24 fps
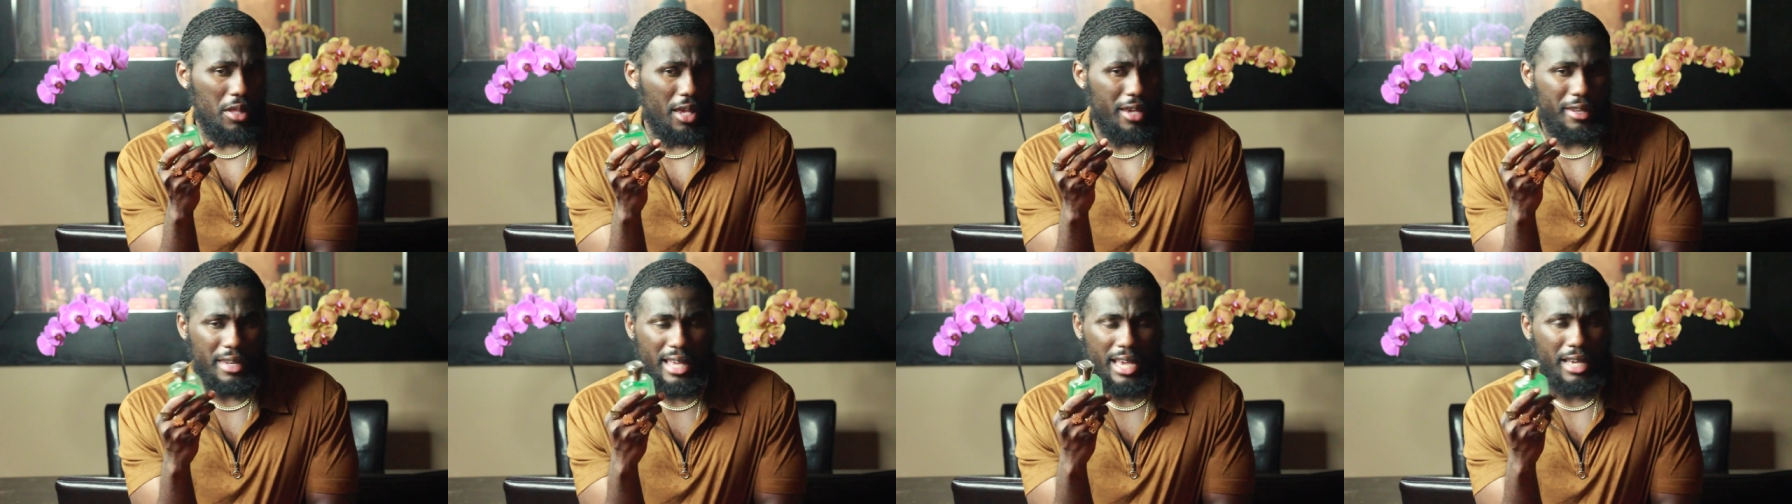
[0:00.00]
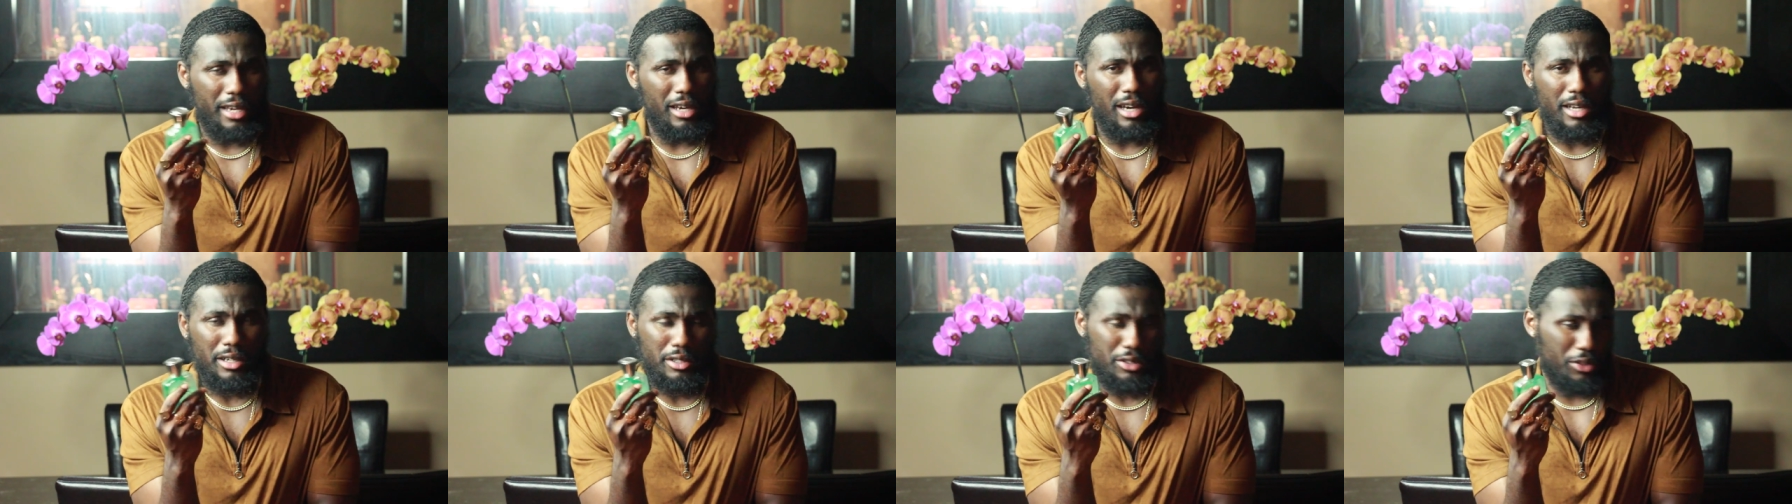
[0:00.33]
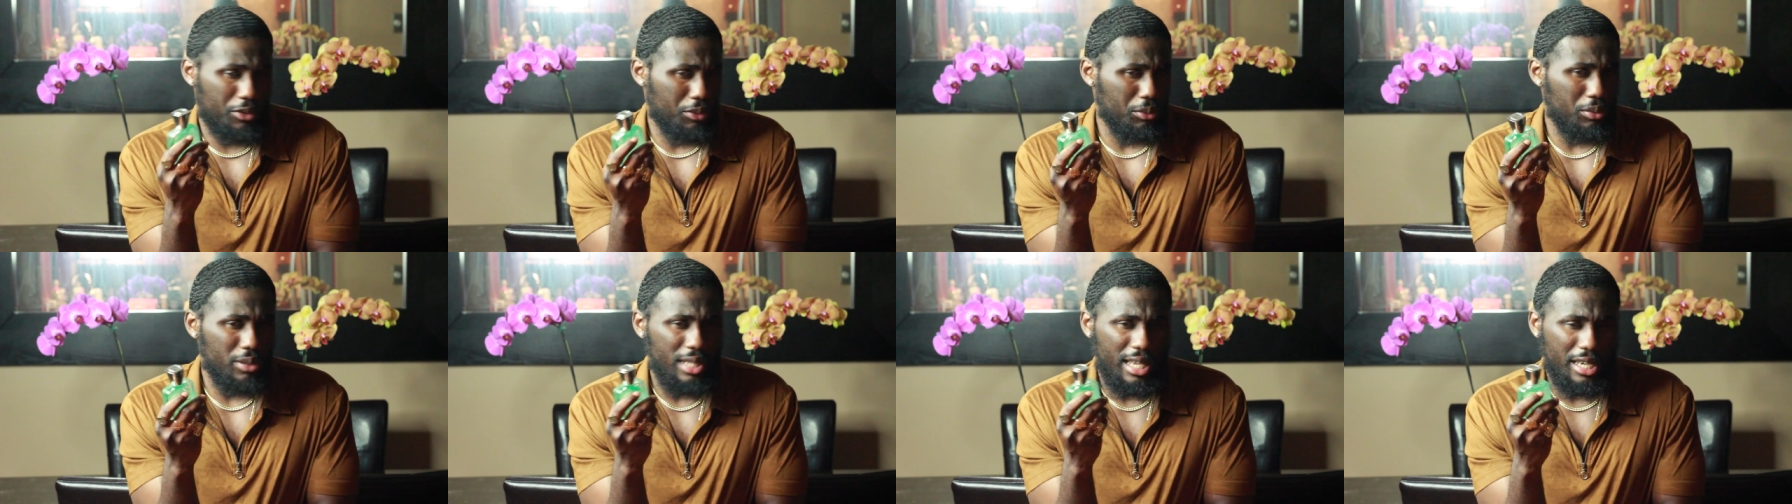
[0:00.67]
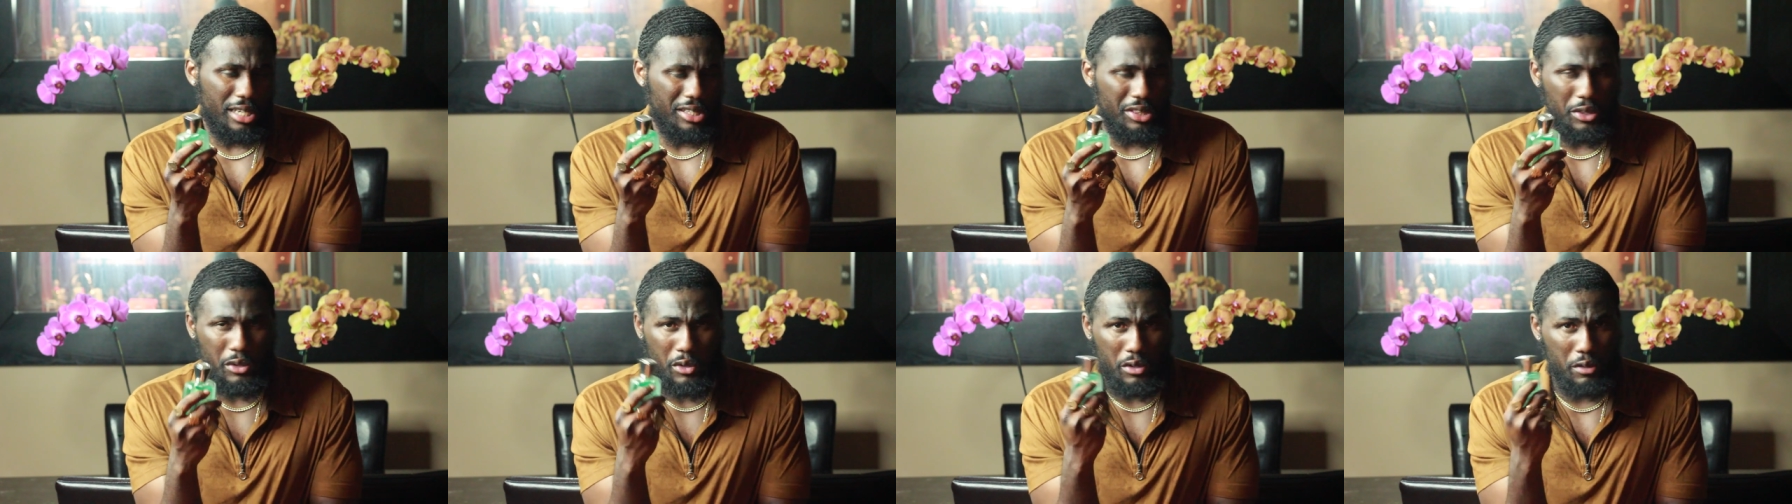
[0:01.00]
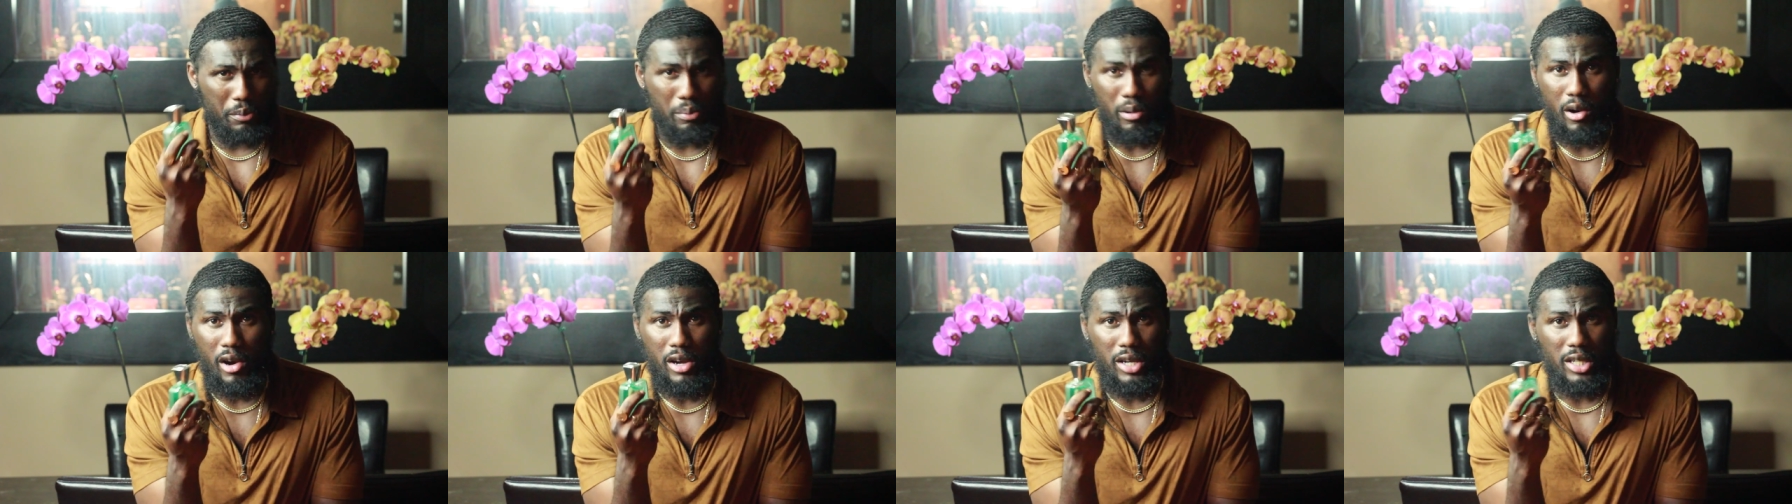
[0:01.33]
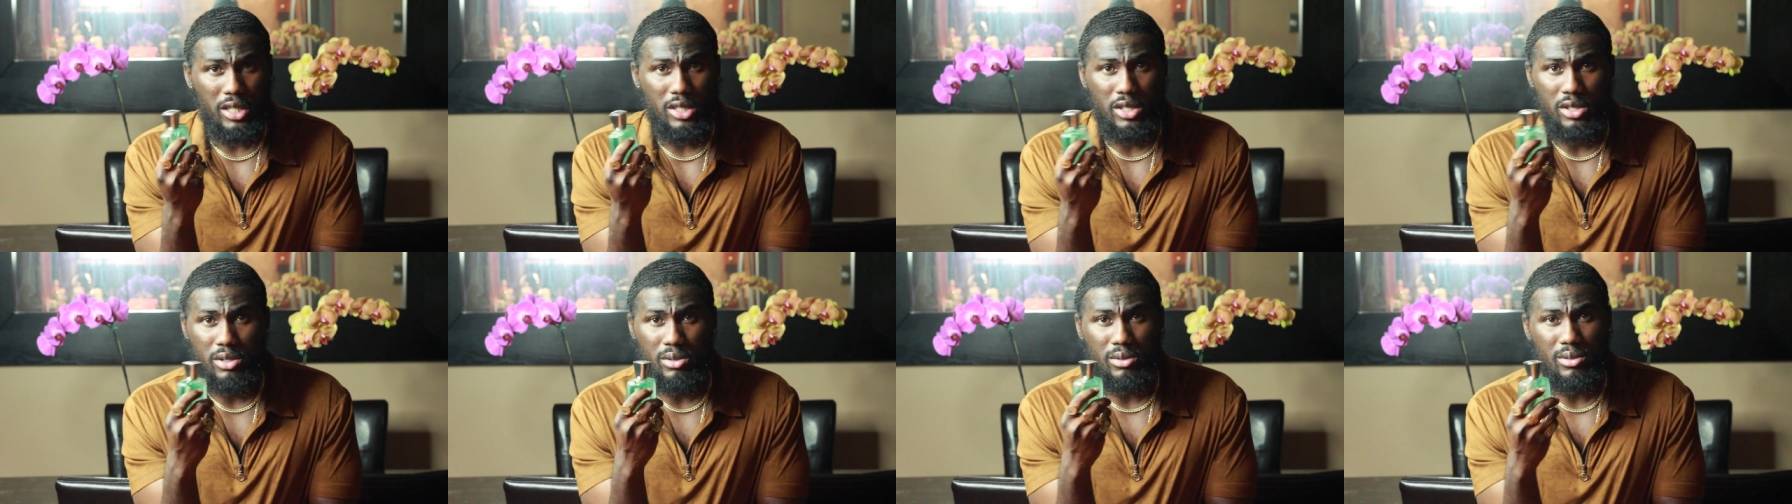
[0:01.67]
and I got it through like a third
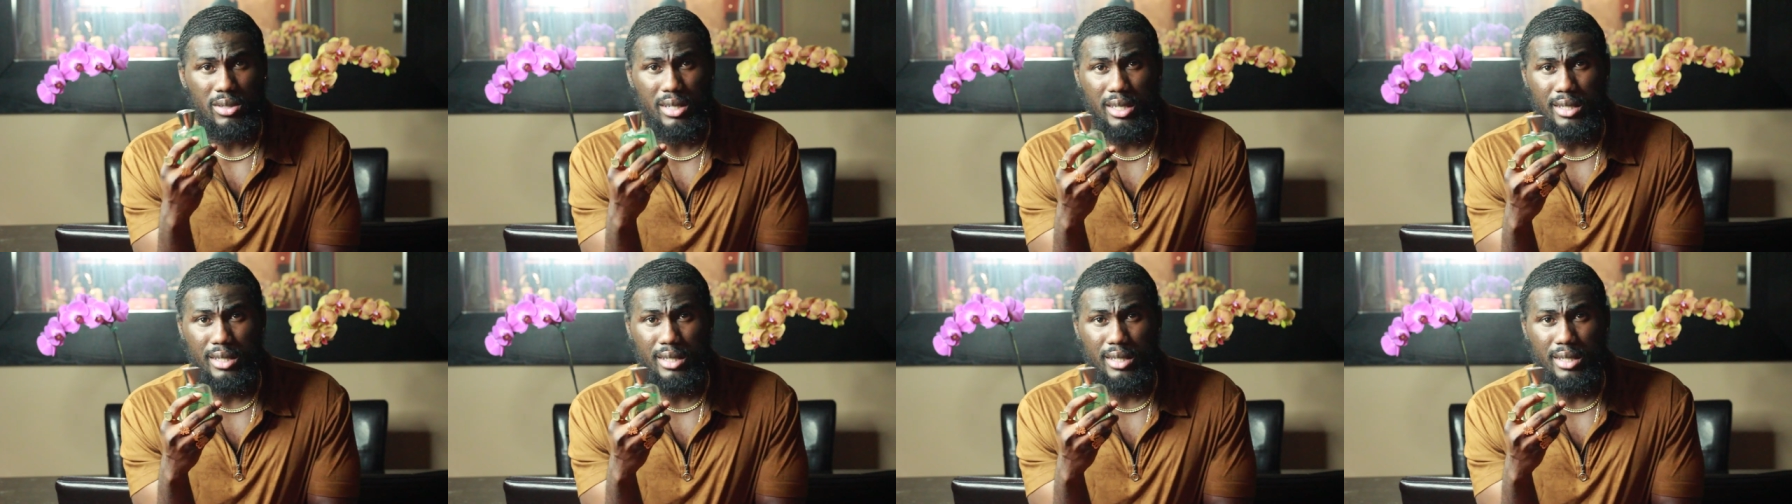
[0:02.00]
party too,